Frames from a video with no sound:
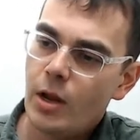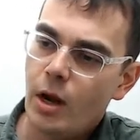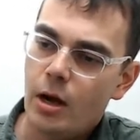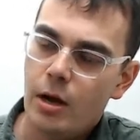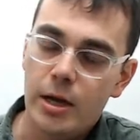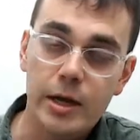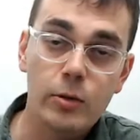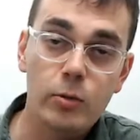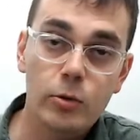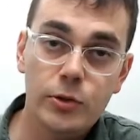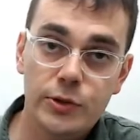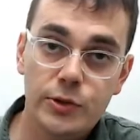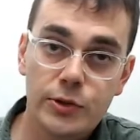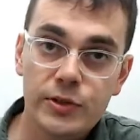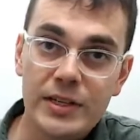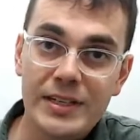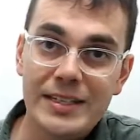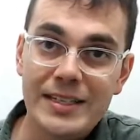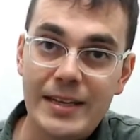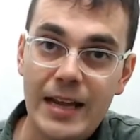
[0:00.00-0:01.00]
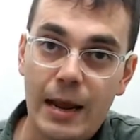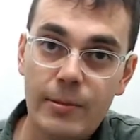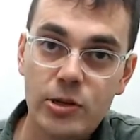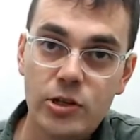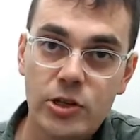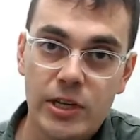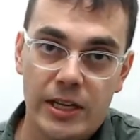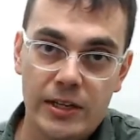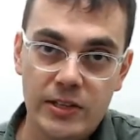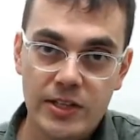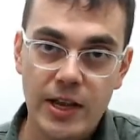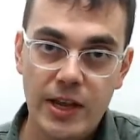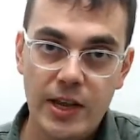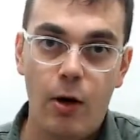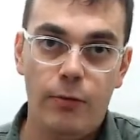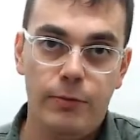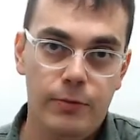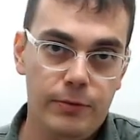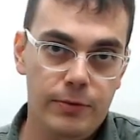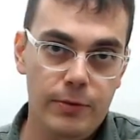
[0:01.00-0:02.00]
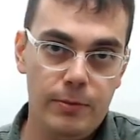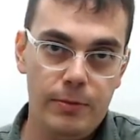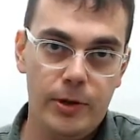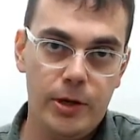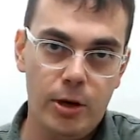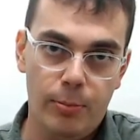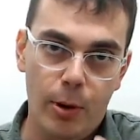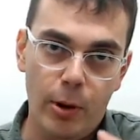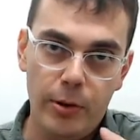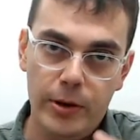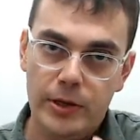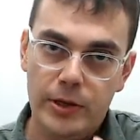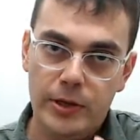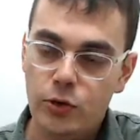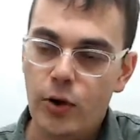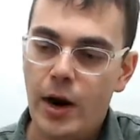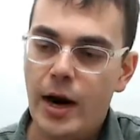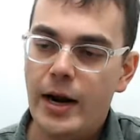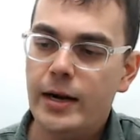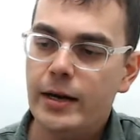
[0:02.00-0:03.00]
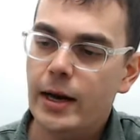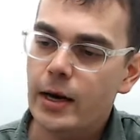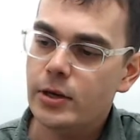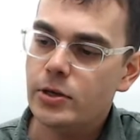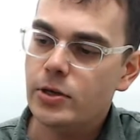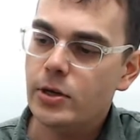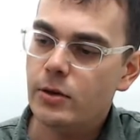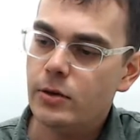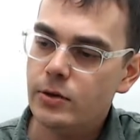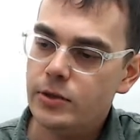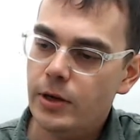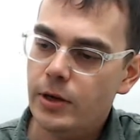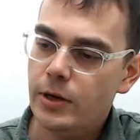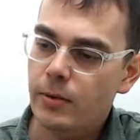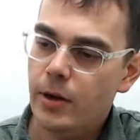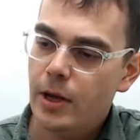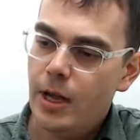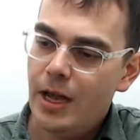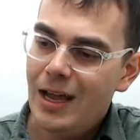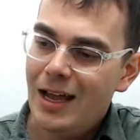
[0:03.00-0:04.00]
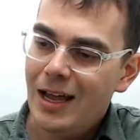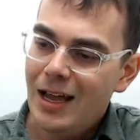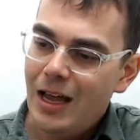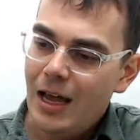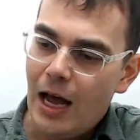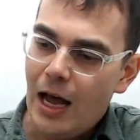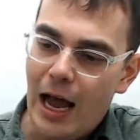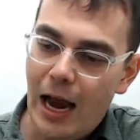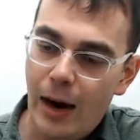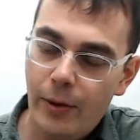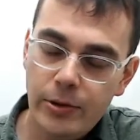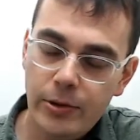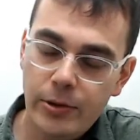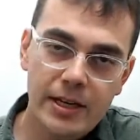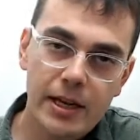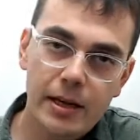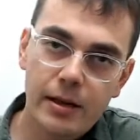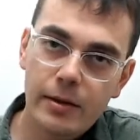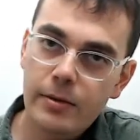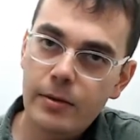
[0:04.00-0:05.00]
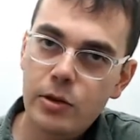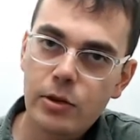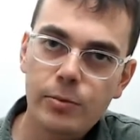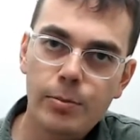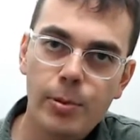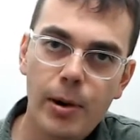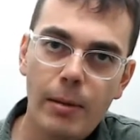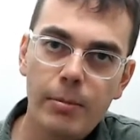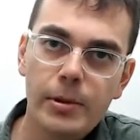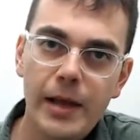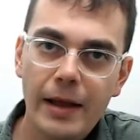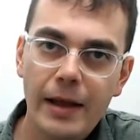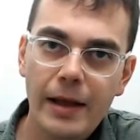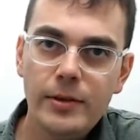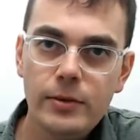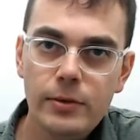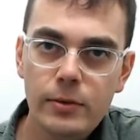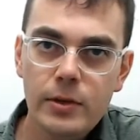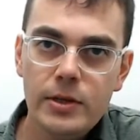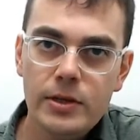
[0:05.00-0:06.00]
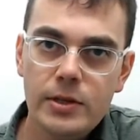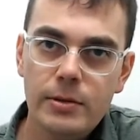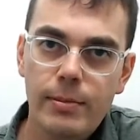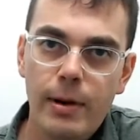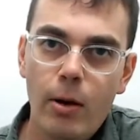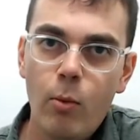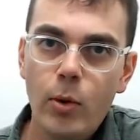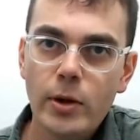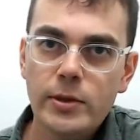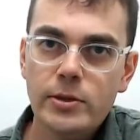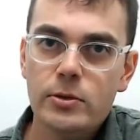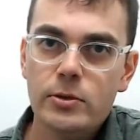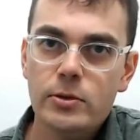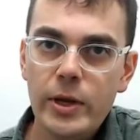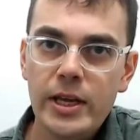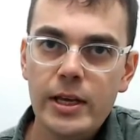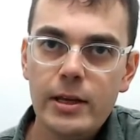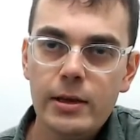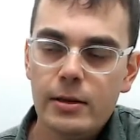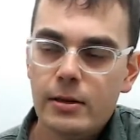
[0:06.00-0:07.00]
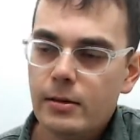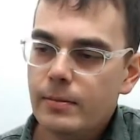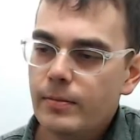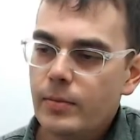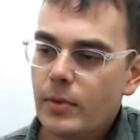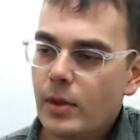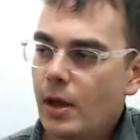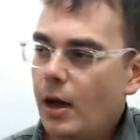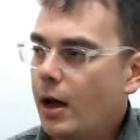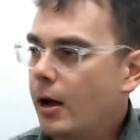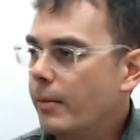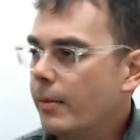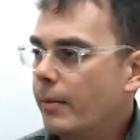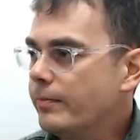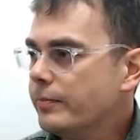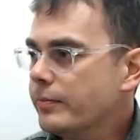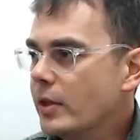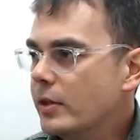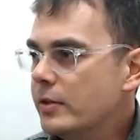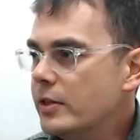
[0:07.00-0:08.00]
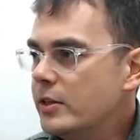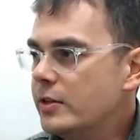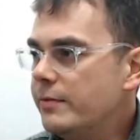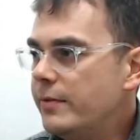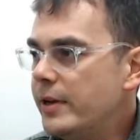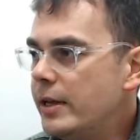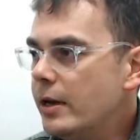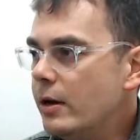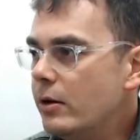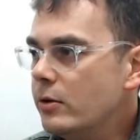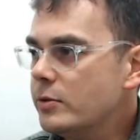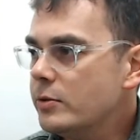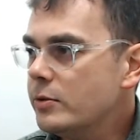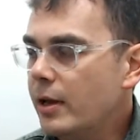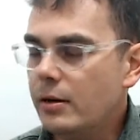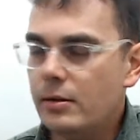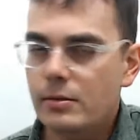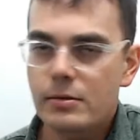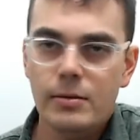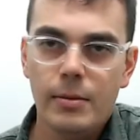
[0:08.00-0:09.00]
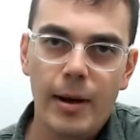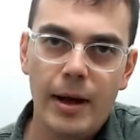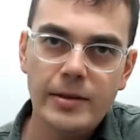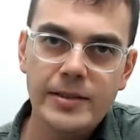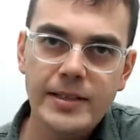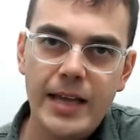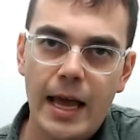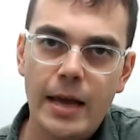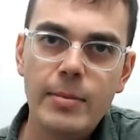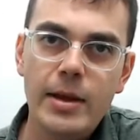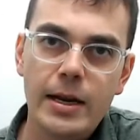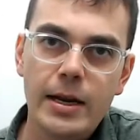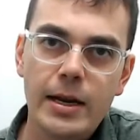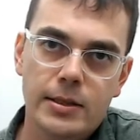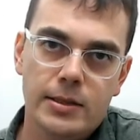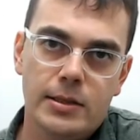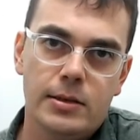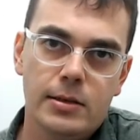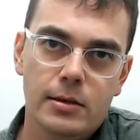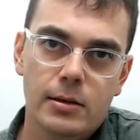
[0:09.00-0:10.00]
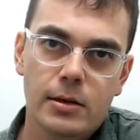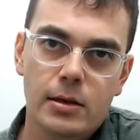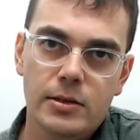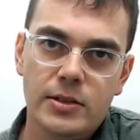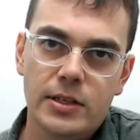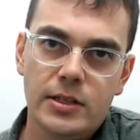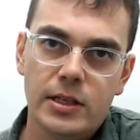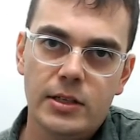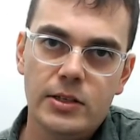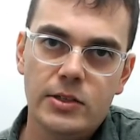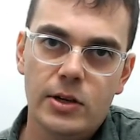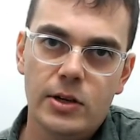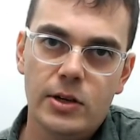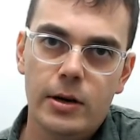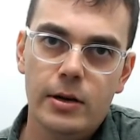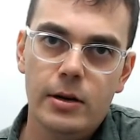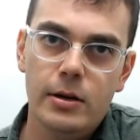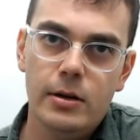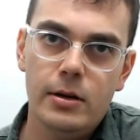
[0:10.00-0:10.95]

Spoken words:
it will start to damage itself from the components grinding on each other. So I would say you probably have to do this about once a week. This video has been about 10 minutes since I started.